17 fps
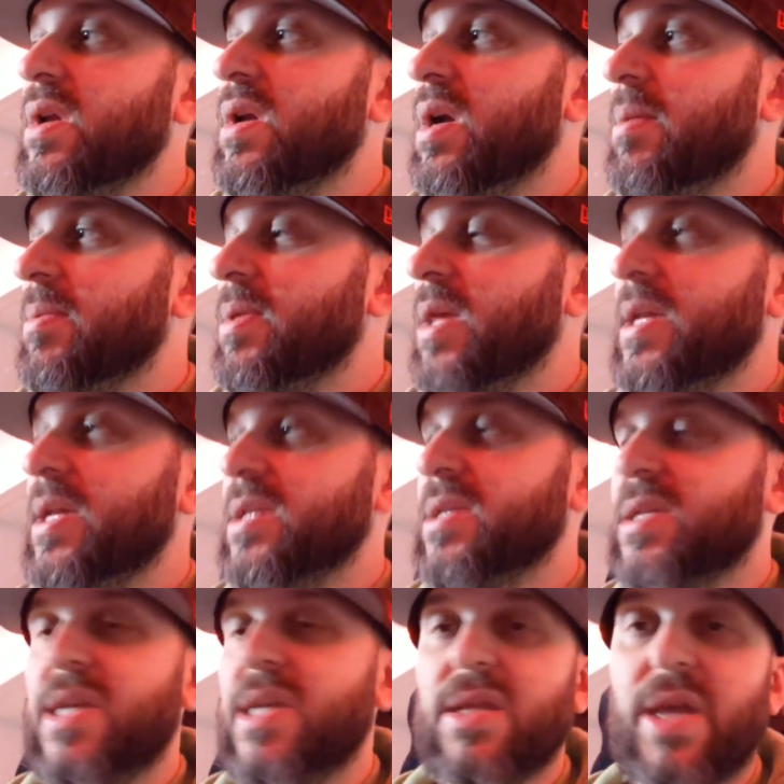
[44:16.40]
I'm glad these
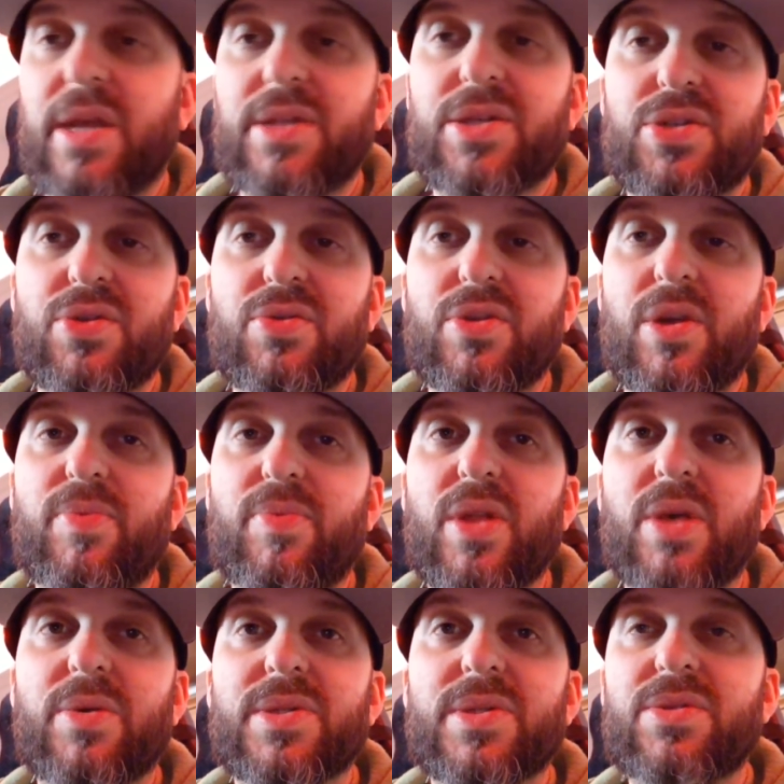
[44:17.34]
key lights showed up while
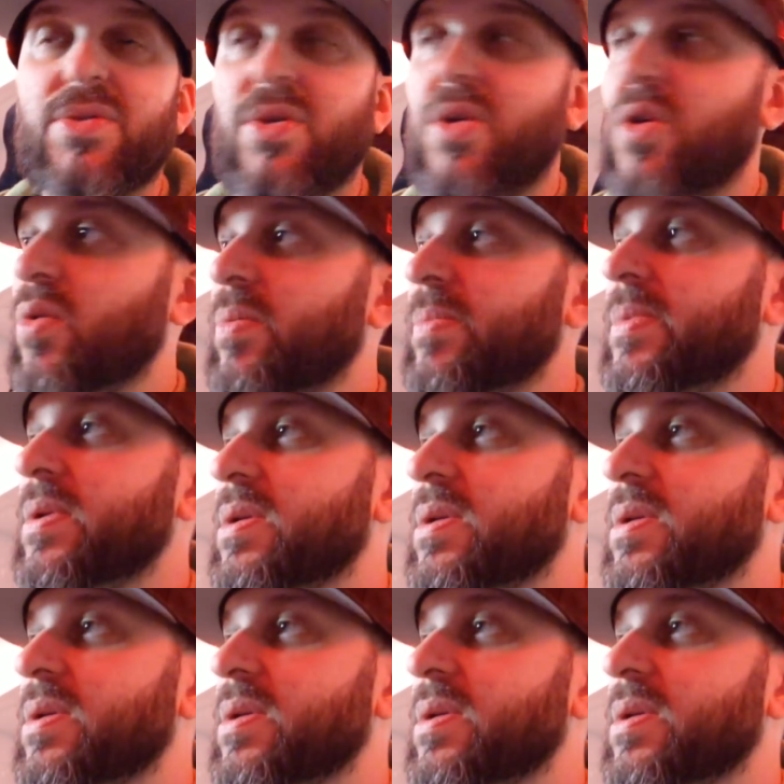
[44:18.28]
I was still home